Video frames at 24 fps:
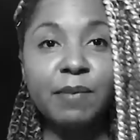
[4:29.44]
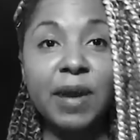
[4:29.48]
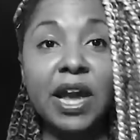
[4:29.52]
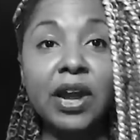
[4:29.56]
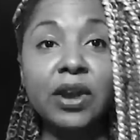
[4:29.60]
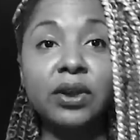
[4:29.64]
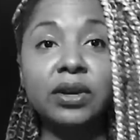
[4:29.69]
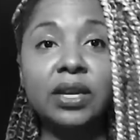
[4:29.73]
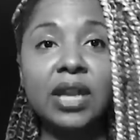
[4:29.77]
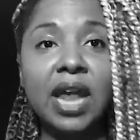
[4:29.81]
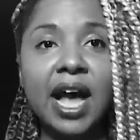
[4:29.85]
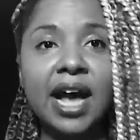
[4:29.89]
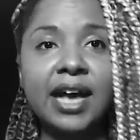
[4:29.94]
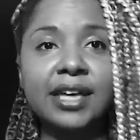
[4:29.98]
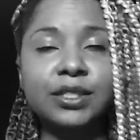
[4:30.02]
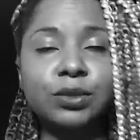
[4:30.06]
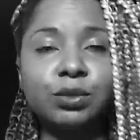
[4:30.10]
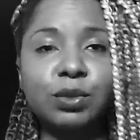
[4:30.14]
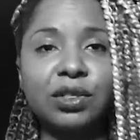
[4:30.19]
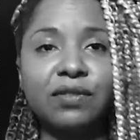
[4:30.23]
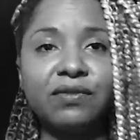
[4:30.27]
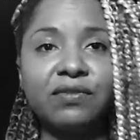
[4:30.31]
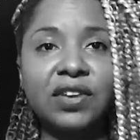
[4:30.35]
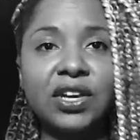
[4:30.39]

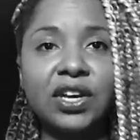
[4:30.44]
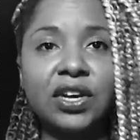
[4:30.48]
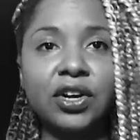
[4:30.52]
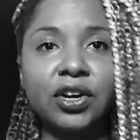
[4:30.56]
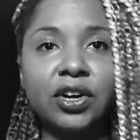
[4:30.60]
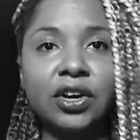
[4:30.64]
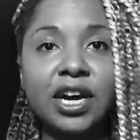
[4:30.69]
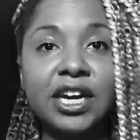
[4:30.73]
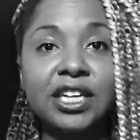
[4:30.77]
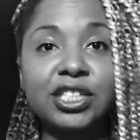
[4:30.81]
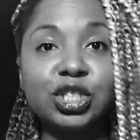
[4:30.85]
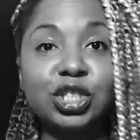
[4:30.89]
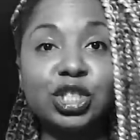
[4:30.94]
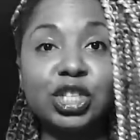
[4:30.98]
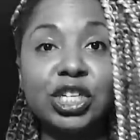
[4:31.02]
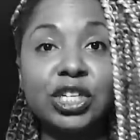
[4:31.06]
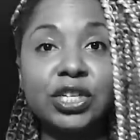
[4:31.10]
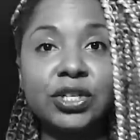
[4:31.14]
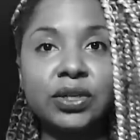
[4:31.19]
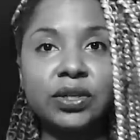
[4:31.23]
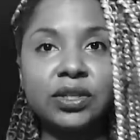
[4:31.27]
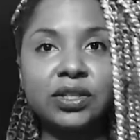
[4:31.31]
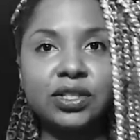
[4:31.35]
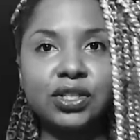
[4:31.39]
Paralyzed with fear, a
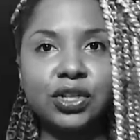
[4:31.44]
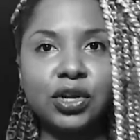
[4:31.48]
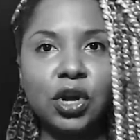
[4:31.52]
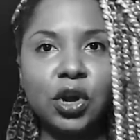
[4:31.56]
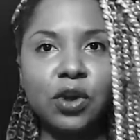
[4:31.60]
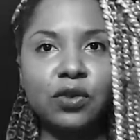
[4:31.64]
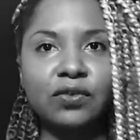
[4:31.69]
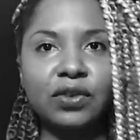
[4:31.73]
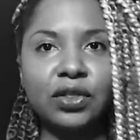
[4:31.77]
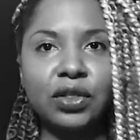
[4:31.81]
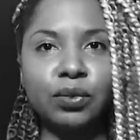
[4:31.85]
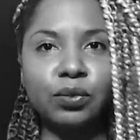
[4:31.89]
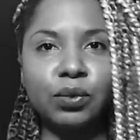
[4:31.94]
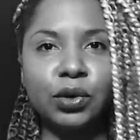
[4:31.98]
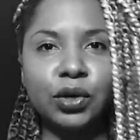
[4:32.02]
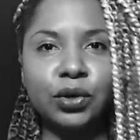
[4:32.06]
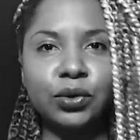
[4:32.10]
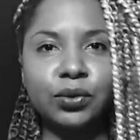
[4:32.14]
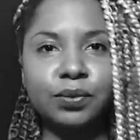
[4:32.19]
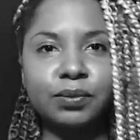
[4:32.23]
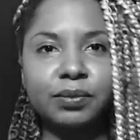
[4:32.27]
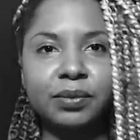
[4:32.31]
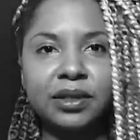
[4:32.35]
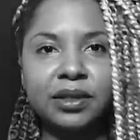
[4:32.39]
chill took over the room.